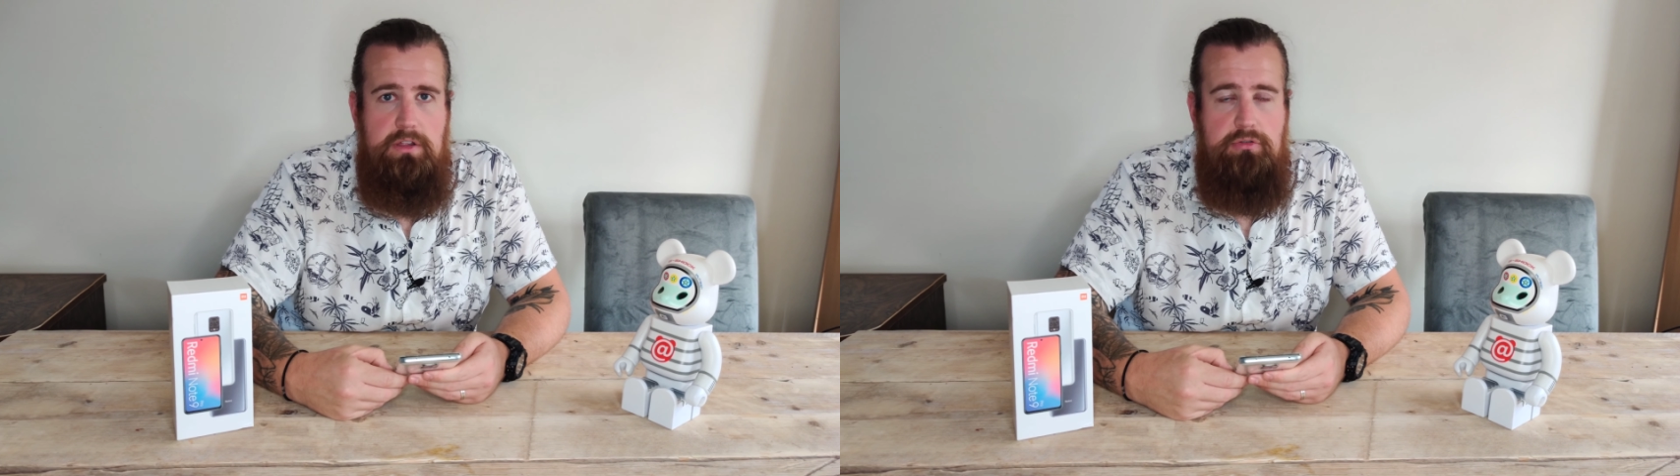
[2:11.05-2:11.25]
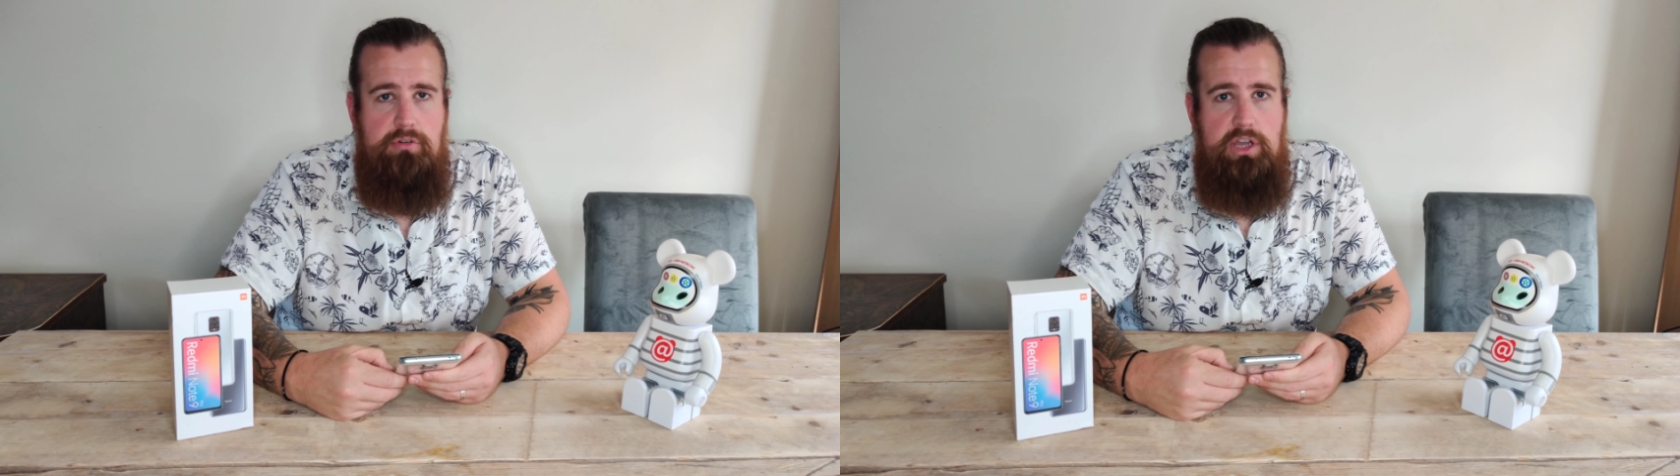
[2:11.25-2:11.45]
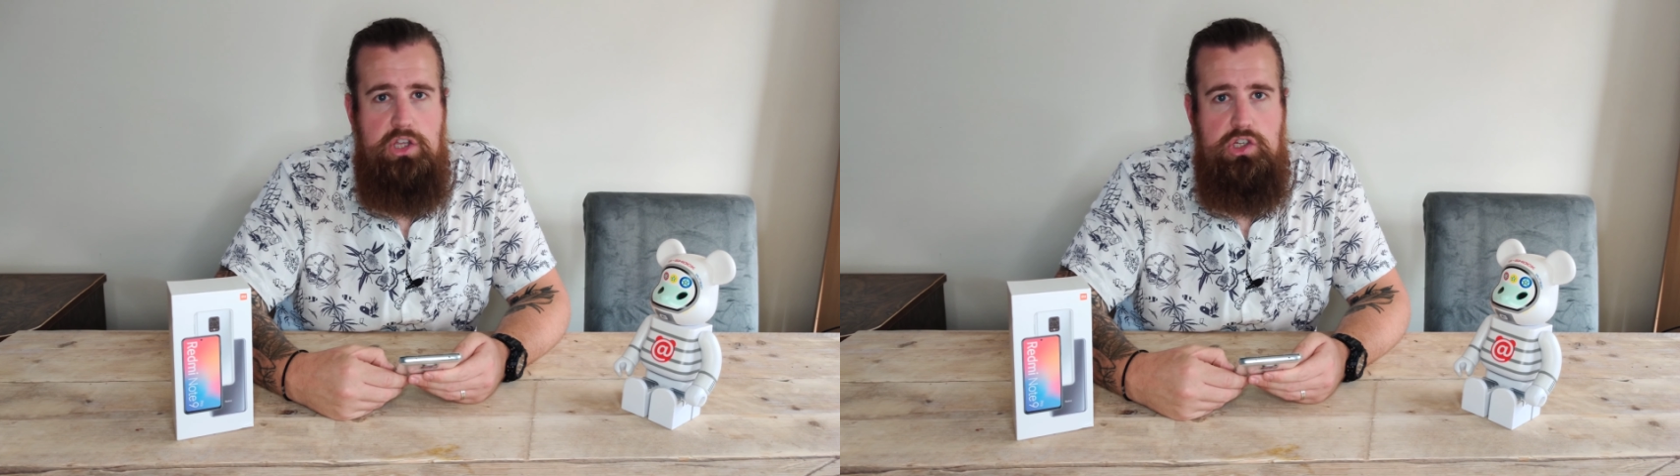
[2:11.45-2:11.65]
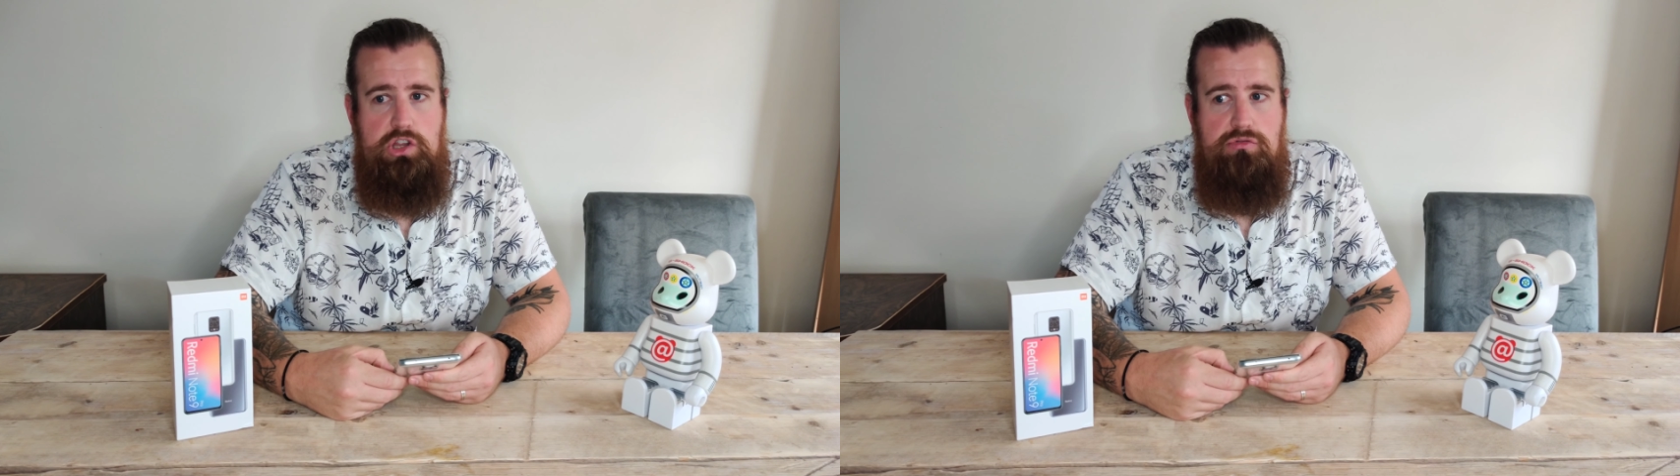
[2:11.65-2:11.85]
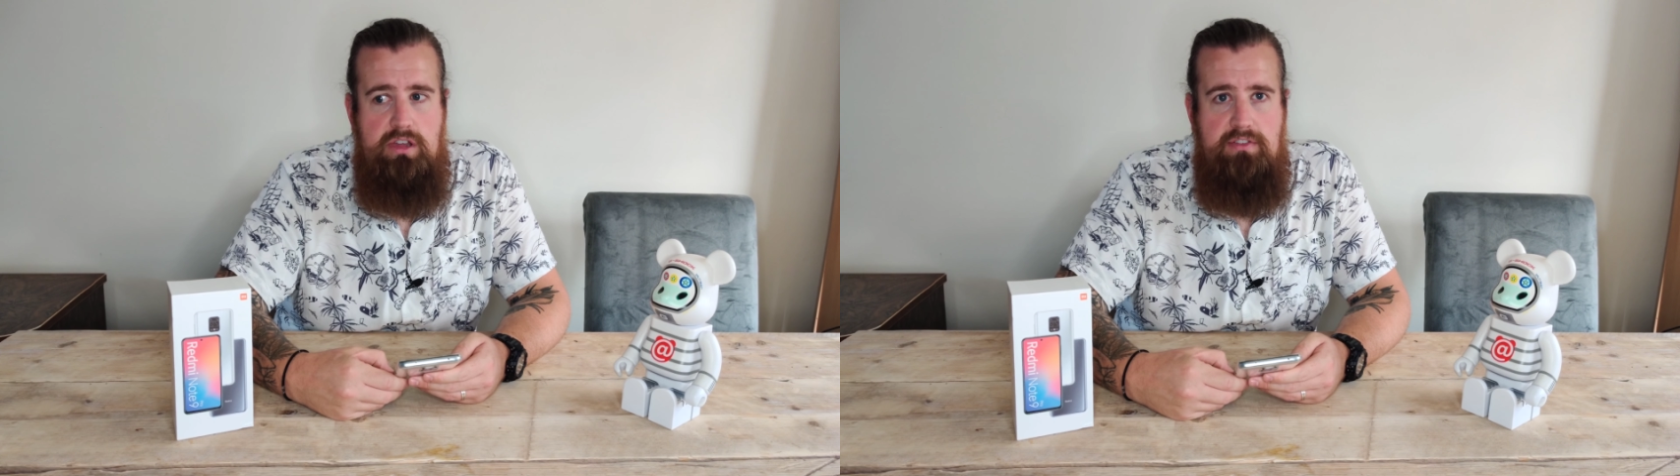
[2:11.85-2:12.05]

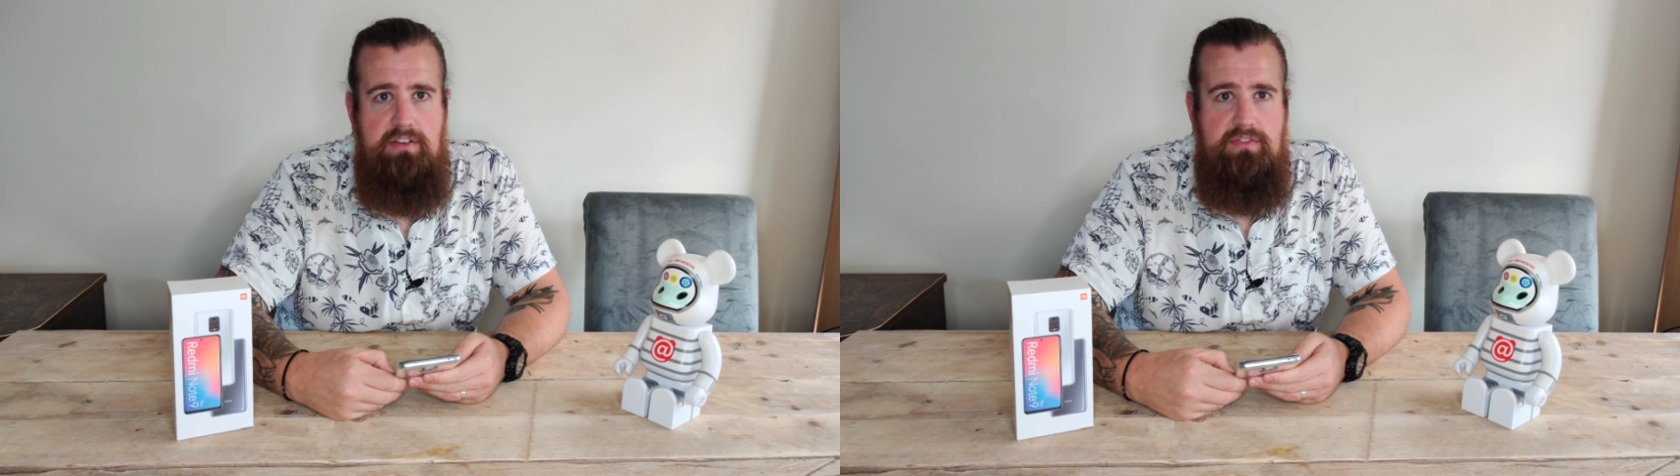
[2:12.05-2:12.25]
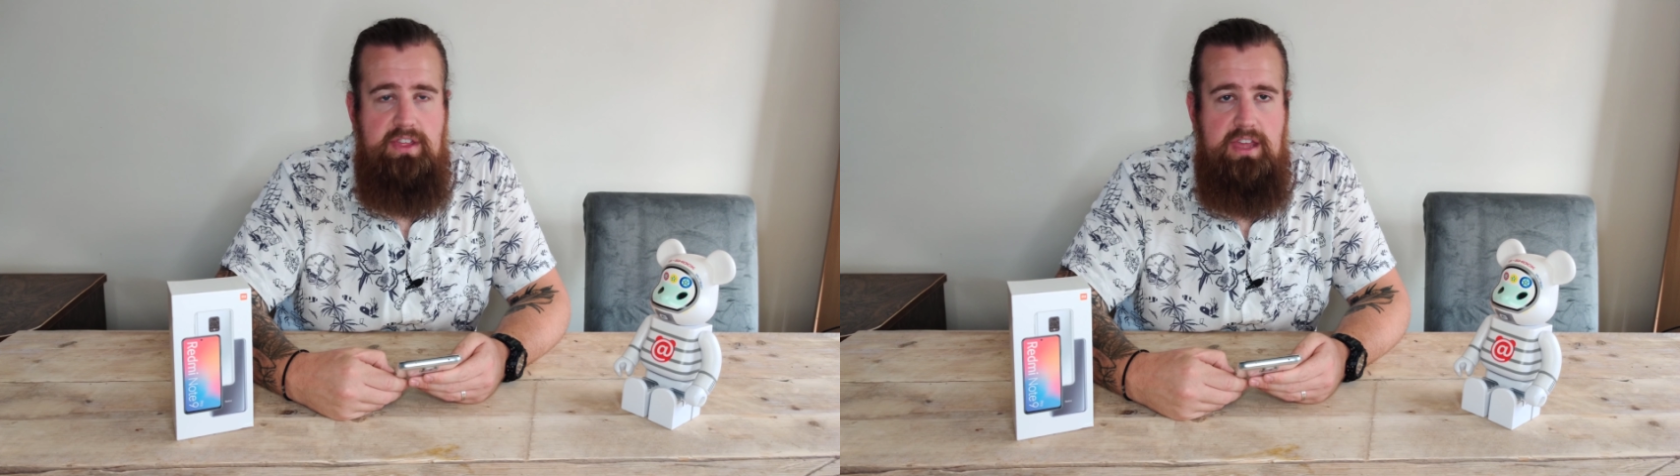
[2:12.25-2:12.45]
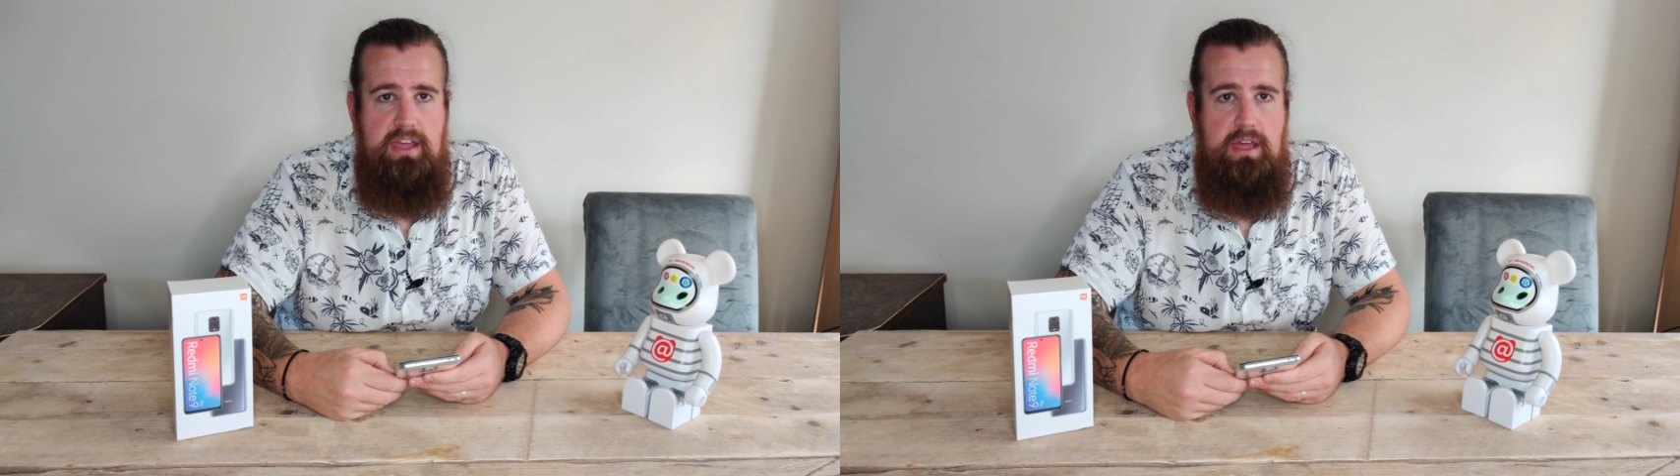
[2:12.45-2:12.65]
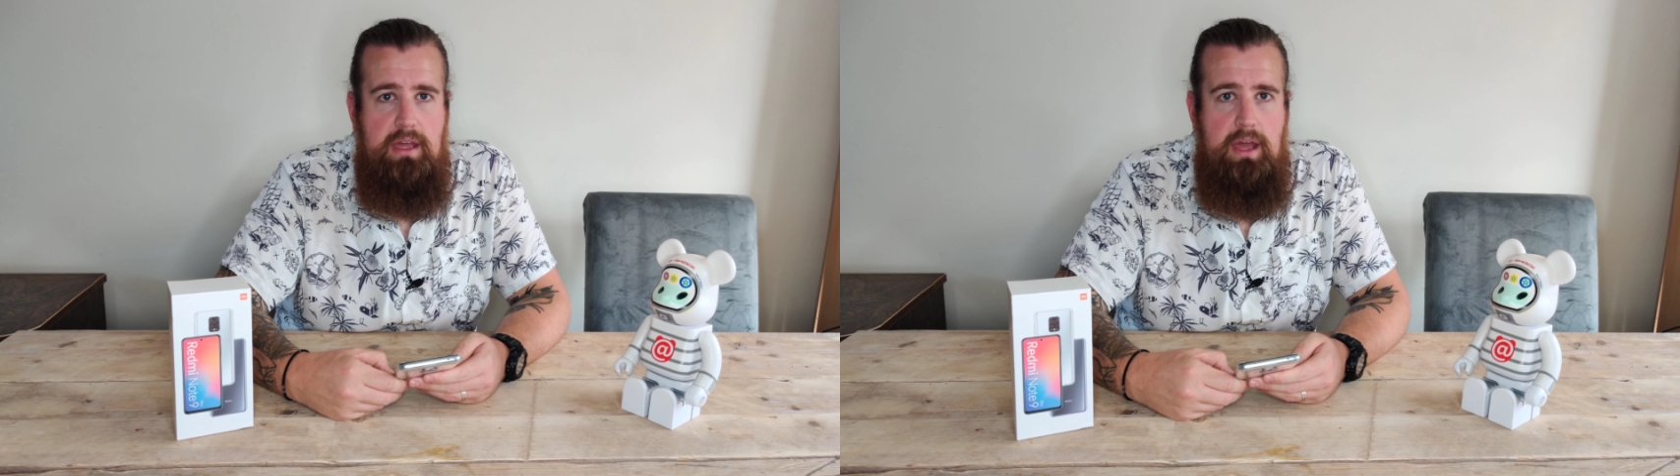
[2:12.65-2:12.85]
300, 350